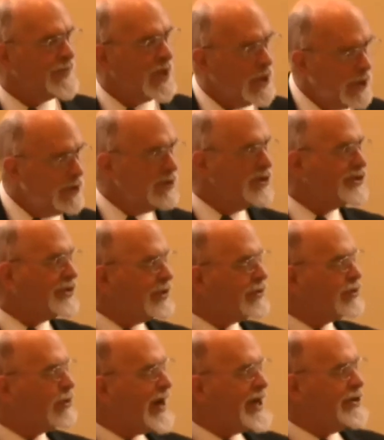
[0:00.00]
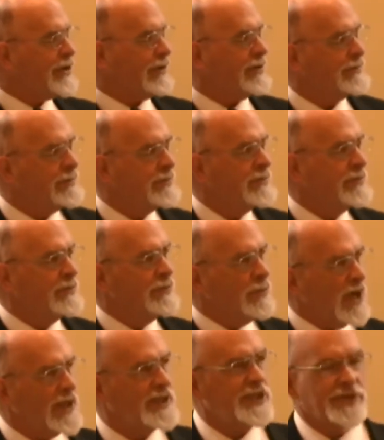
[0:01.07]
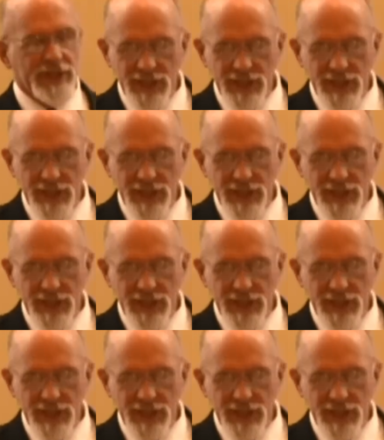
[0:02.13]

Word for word: Who's the greater? Well, it's the